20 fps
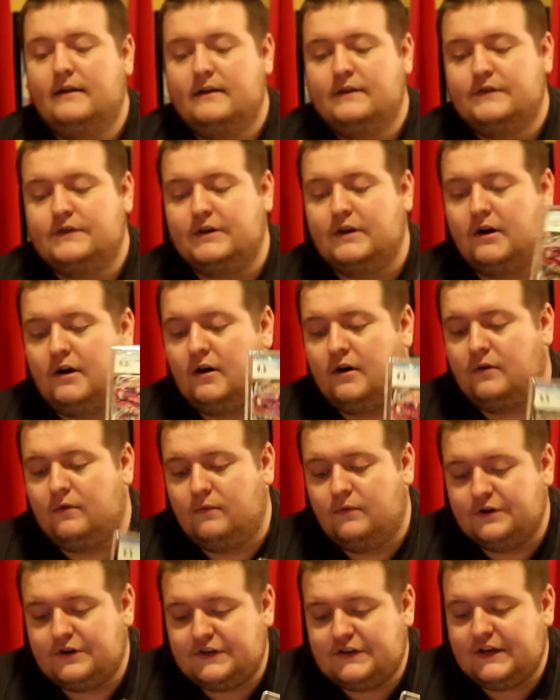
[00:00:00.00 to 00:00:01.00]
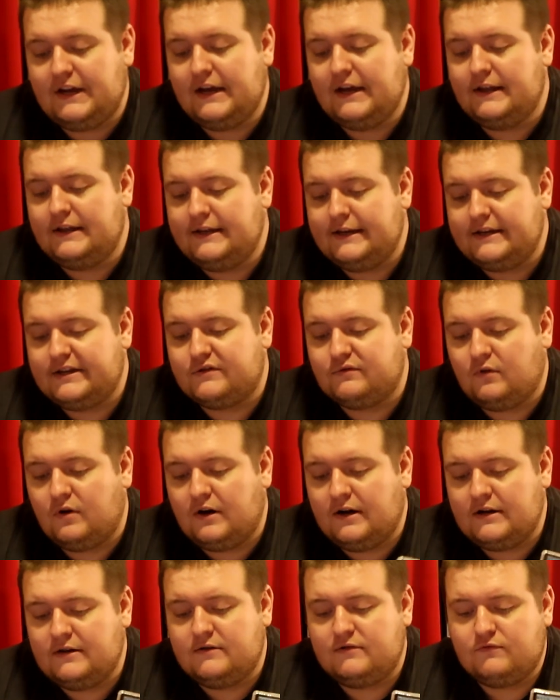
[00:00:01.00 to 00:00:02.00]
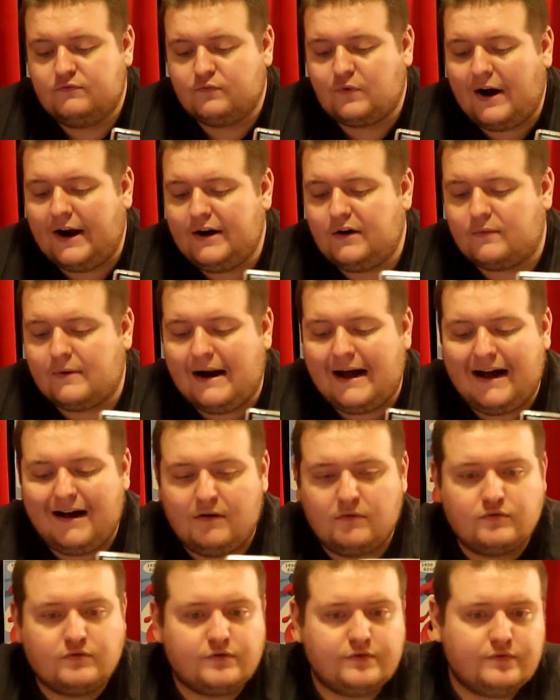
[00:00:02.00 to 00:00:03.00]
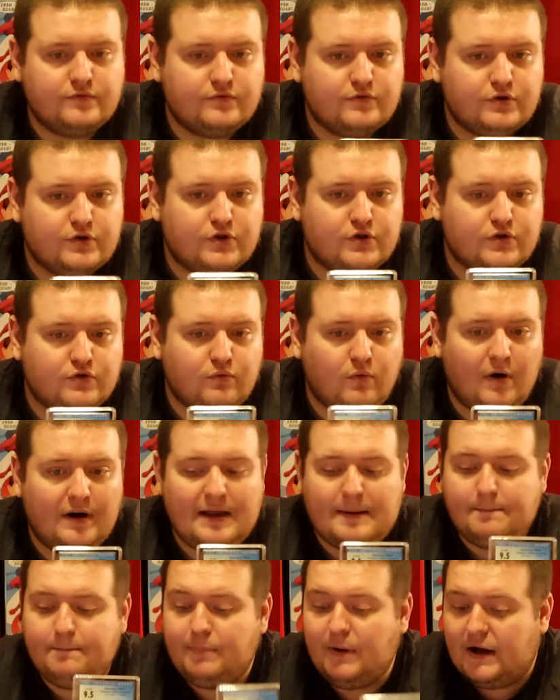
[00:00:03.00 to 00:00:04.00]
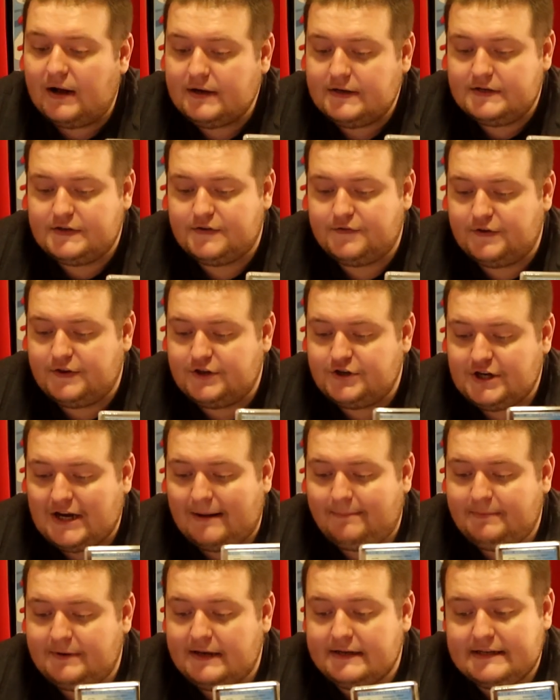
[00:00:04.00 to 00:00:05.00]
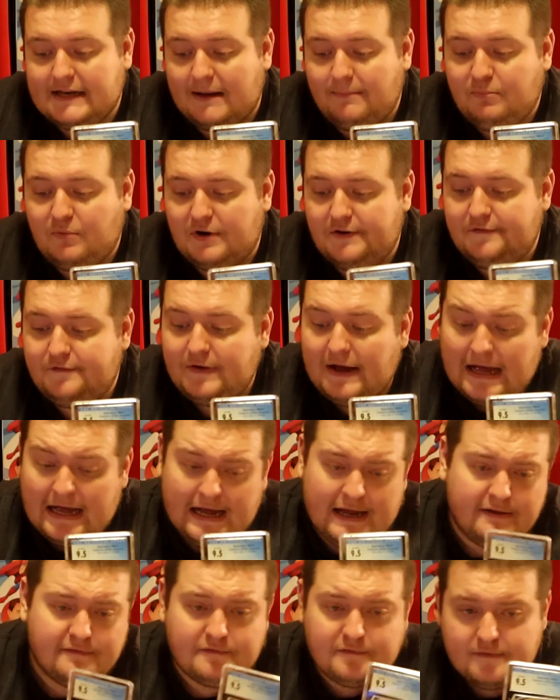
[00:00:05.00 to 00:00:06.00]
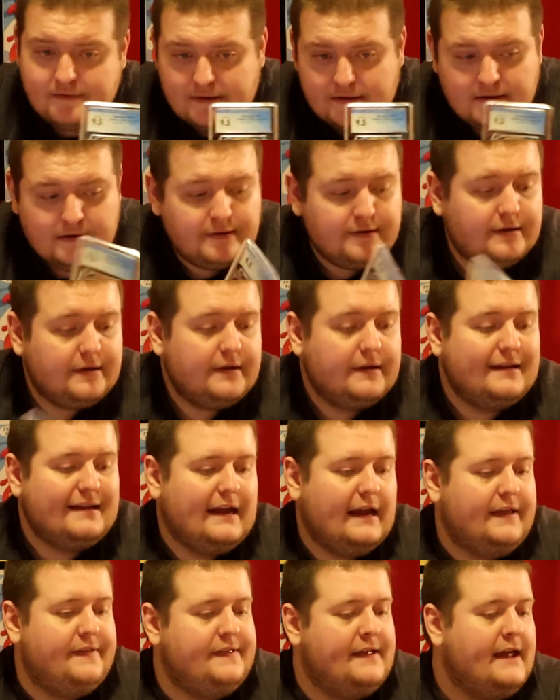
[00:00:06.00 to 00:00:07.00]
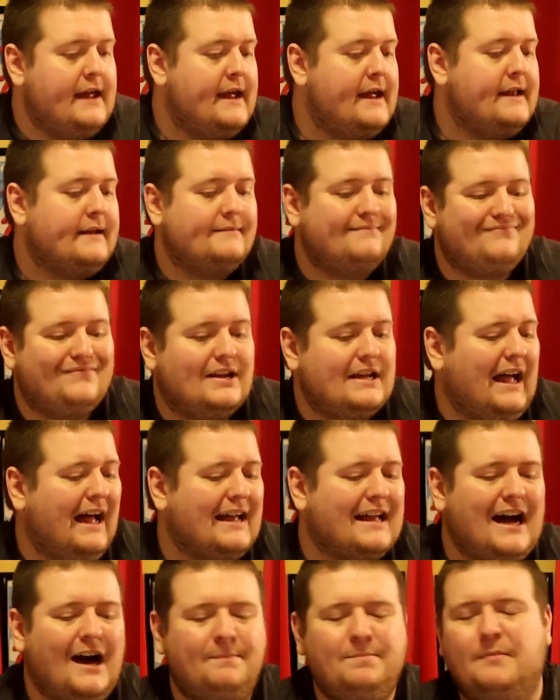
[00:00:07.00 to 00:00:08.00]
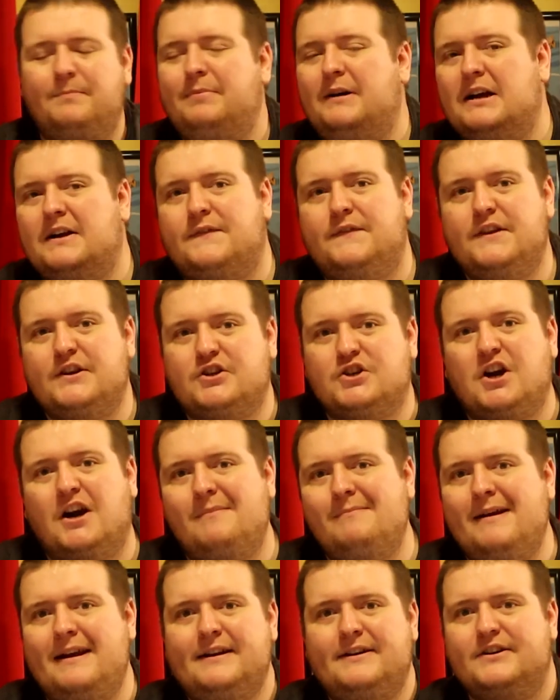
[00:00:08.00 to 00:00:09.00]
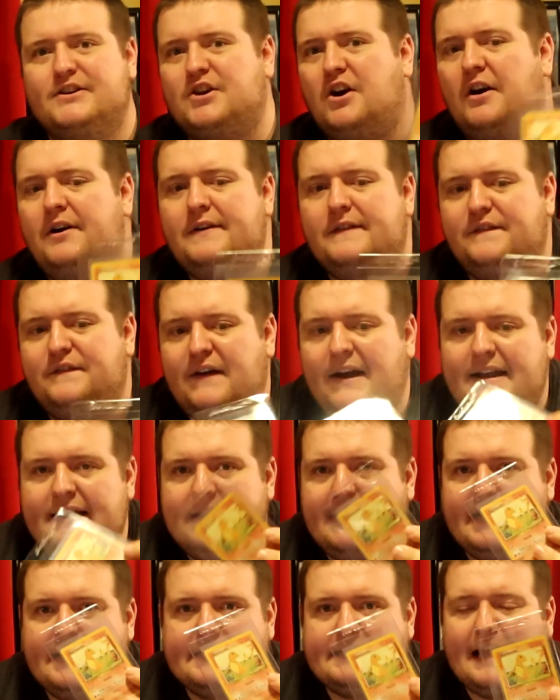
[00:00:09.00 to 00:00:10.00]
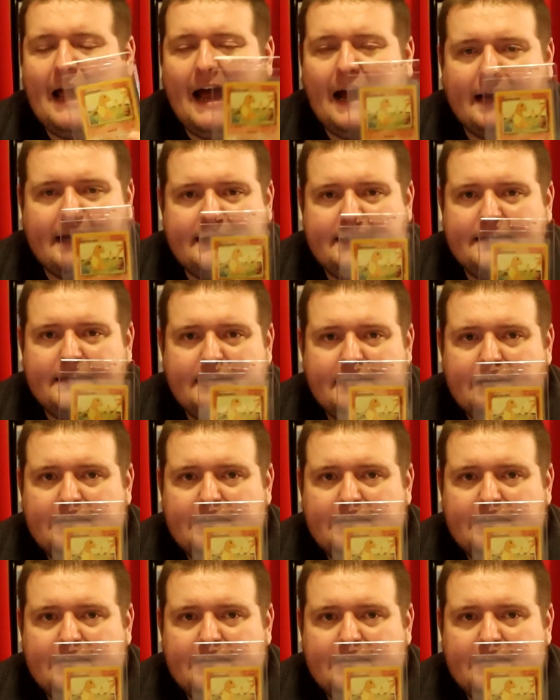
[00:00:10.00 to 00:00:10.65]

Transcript: So we're seeing this one right around $20 for the Japanese 9.5. And then a couple bucks for the Charmander. It's hard to find the exact